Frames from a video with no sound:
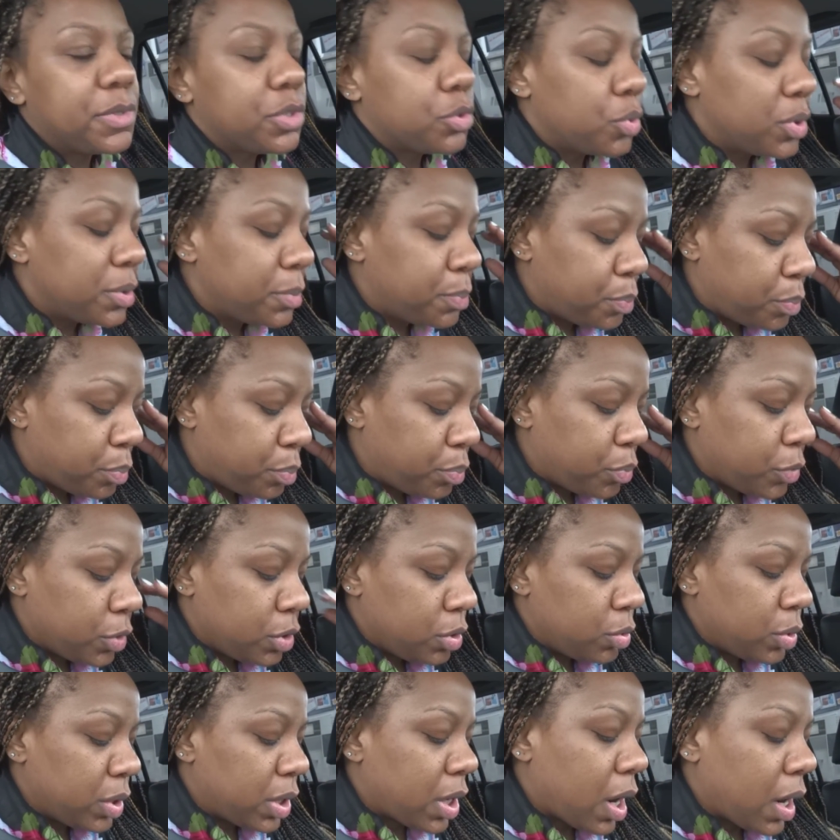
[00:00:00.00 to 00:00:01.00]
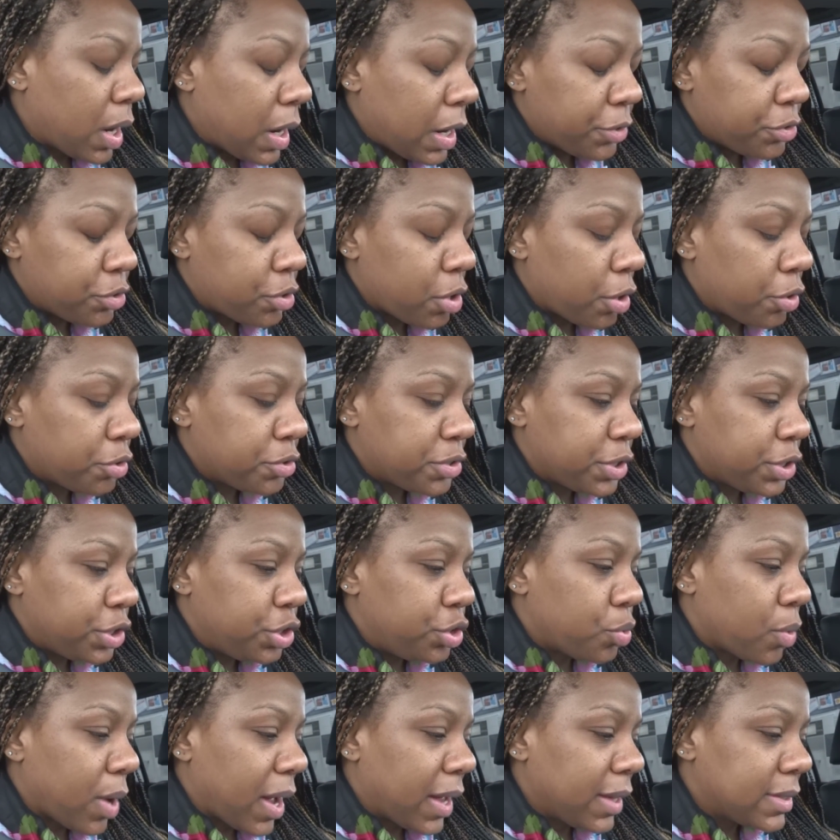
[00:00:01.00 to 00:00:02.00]
So we got $100 in
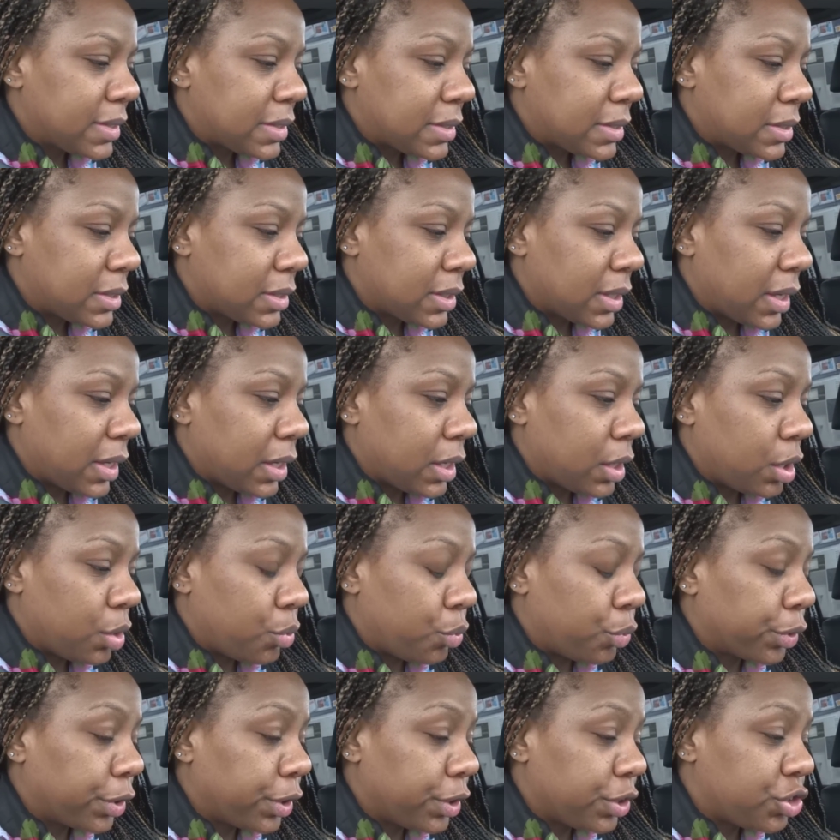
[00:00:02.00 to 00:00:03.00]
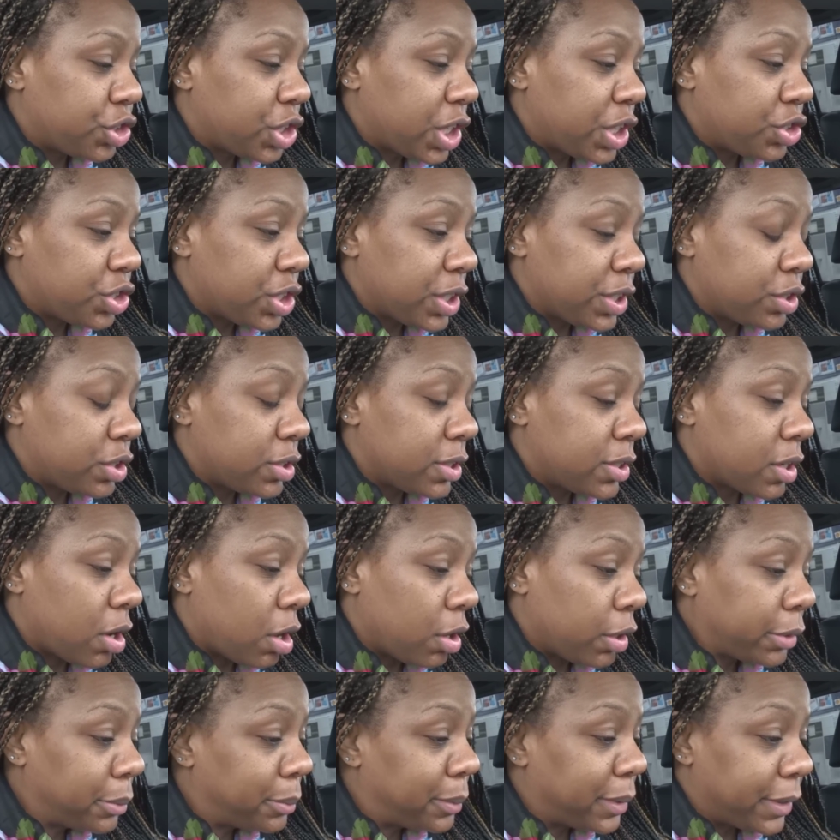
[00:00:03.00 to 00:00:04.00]
US, and we're gonna change it into
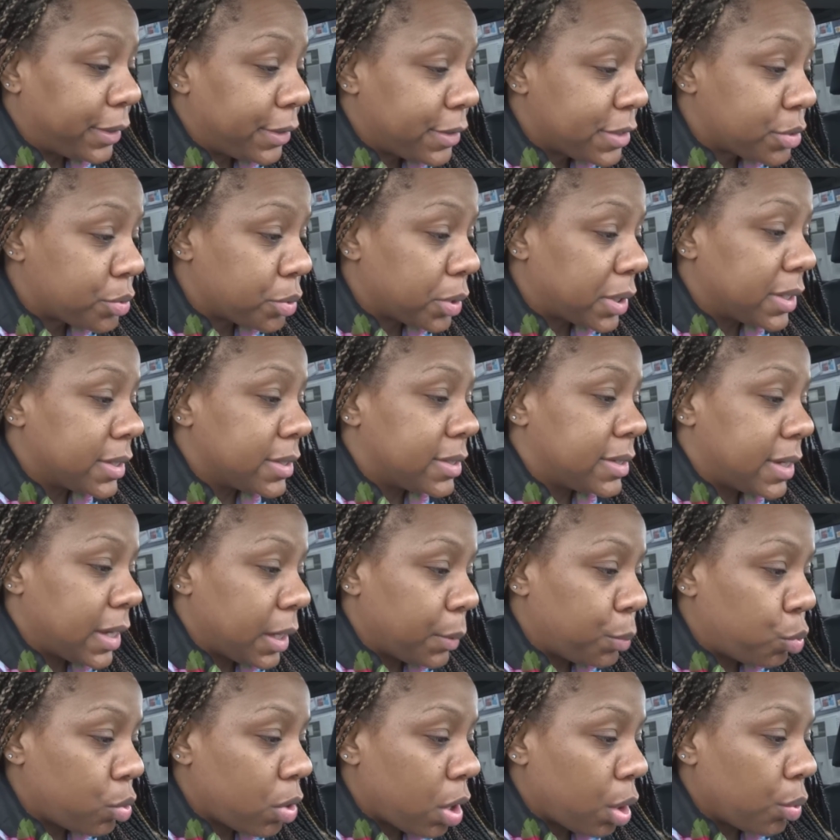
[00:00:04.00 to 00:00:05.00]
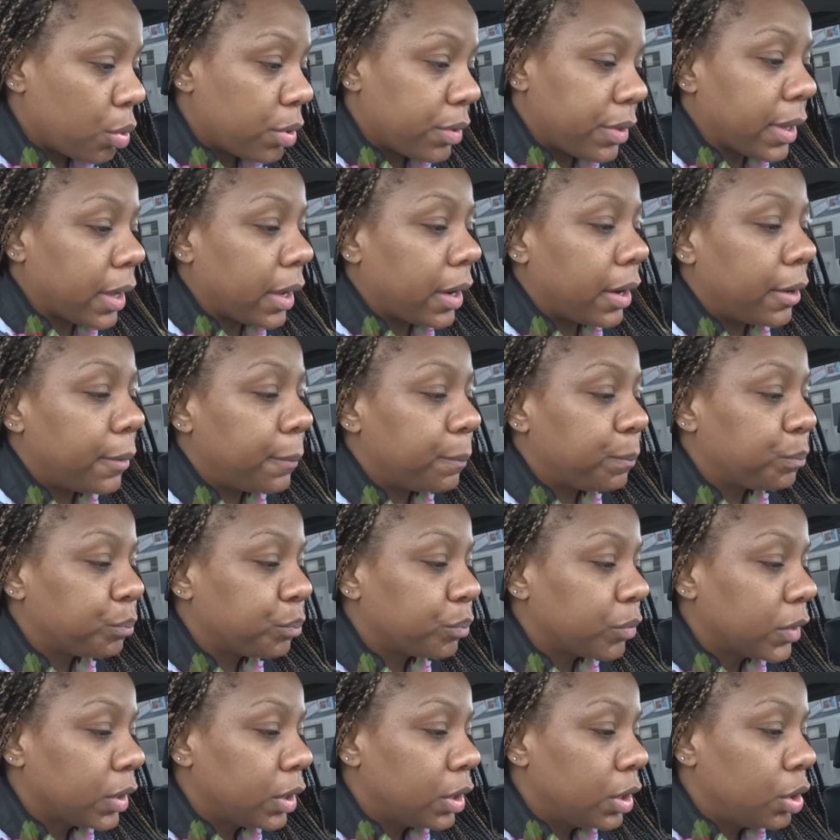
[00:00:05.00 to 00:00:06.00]
dollar bills so we can tip while we're there.
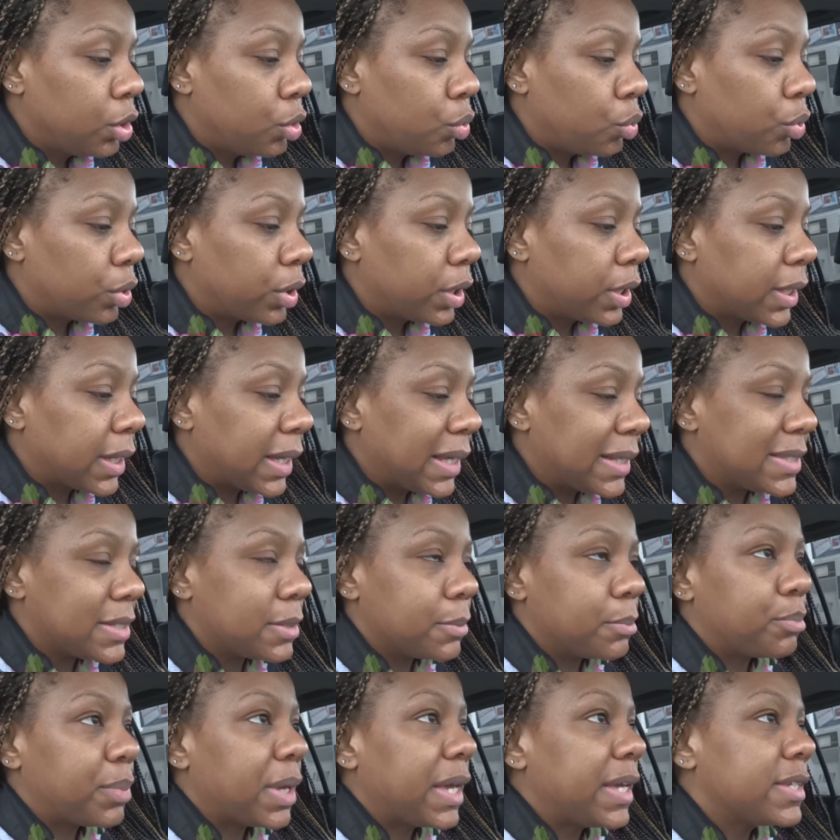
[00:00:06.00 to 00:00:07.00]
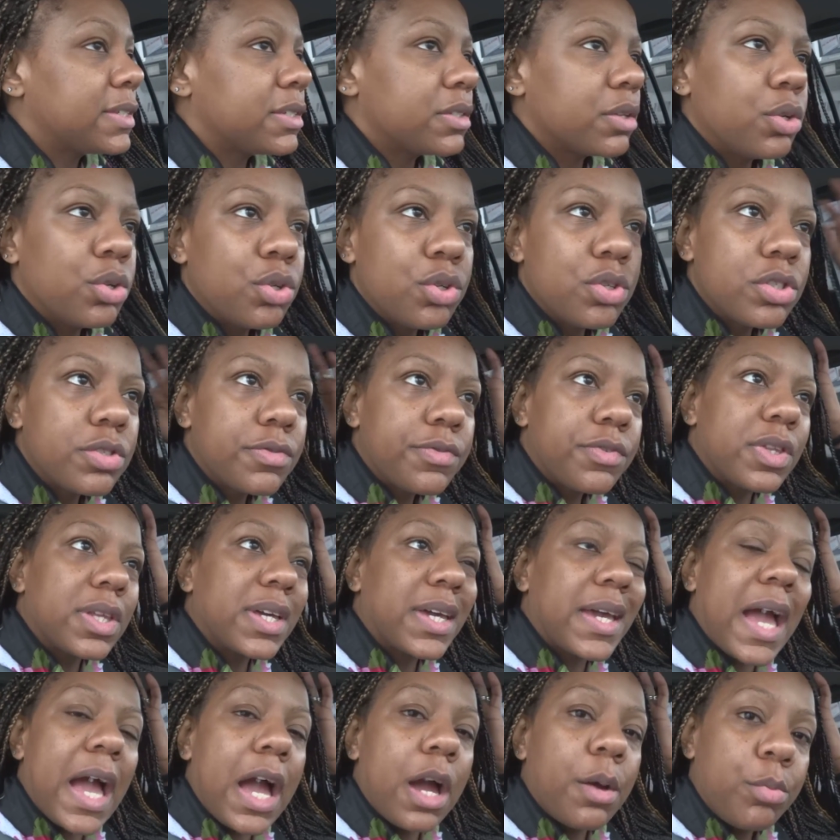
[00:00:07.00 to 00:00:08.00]
We're gonna get some pesos for the
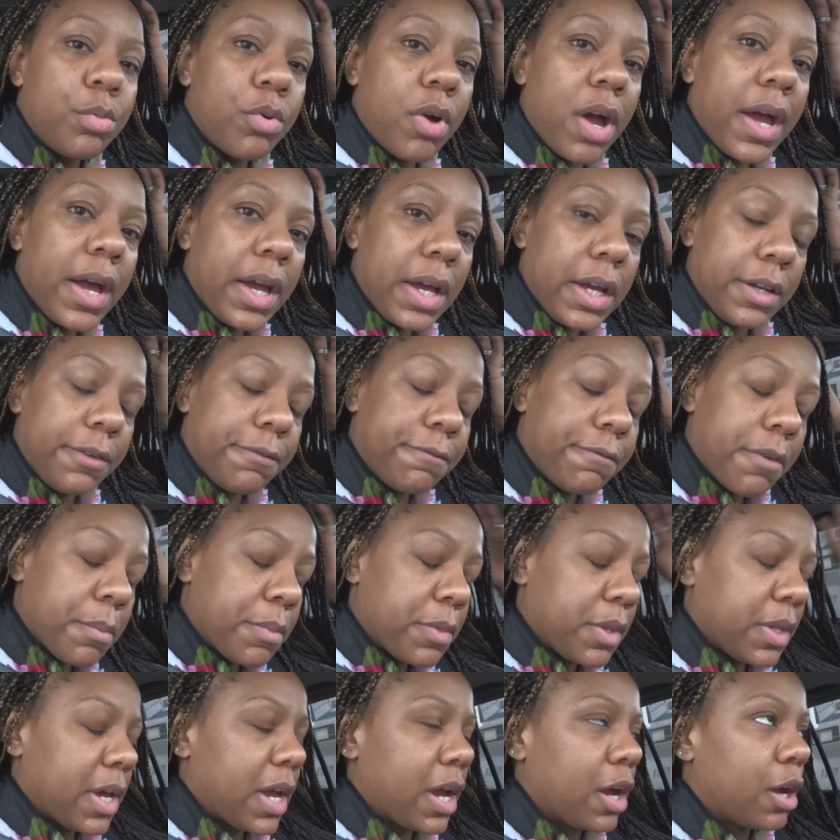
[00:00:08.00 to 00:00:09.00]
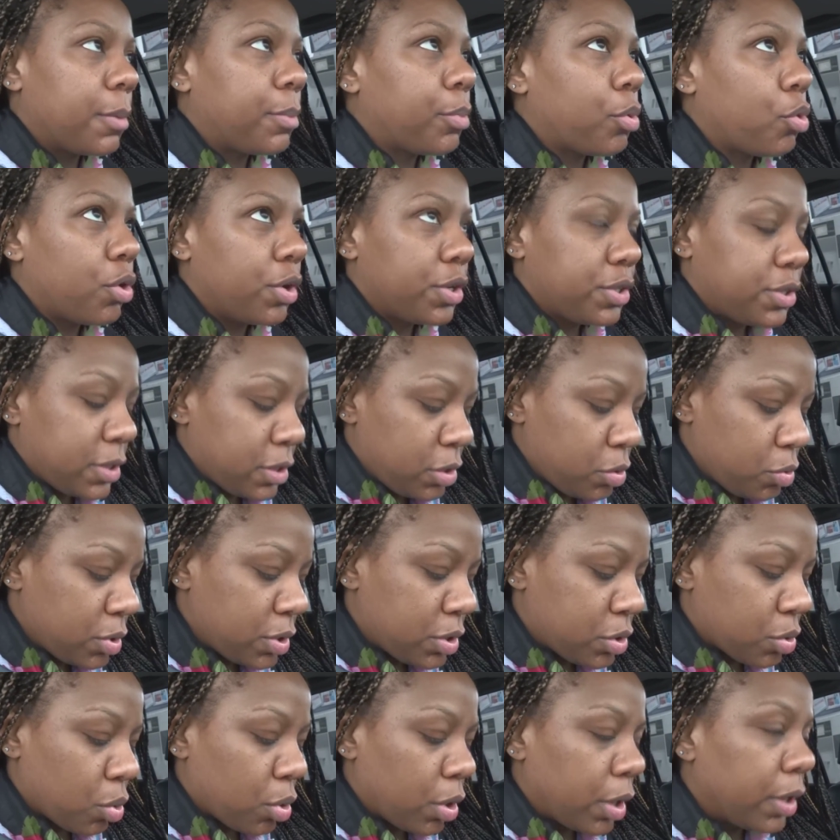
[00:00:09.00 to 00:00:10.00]
cab ride from the airport to the
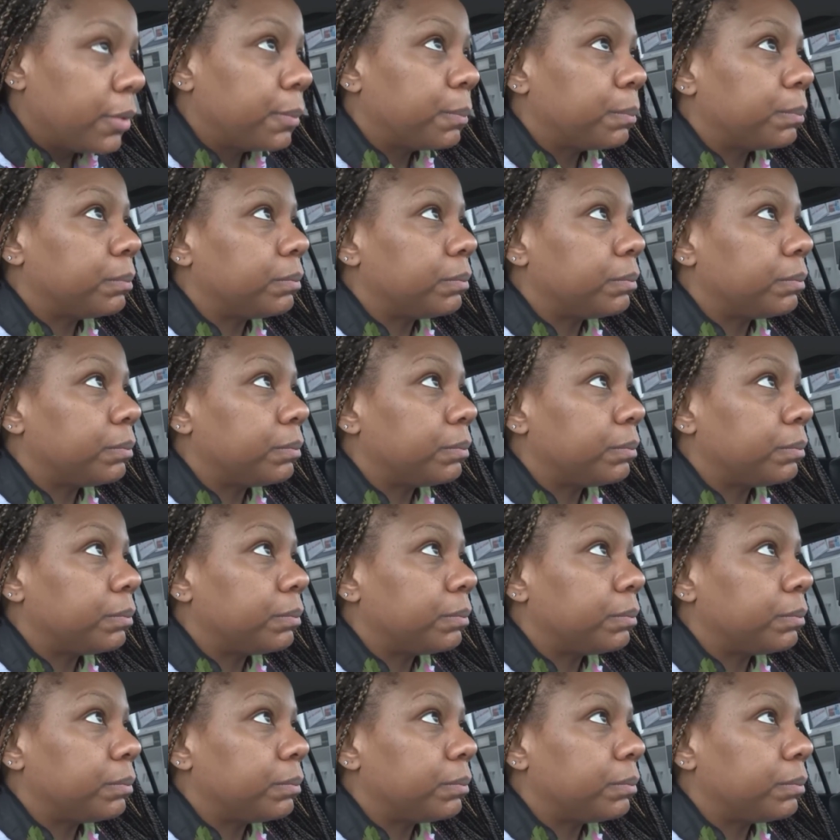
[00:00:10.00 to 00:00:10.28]
resort.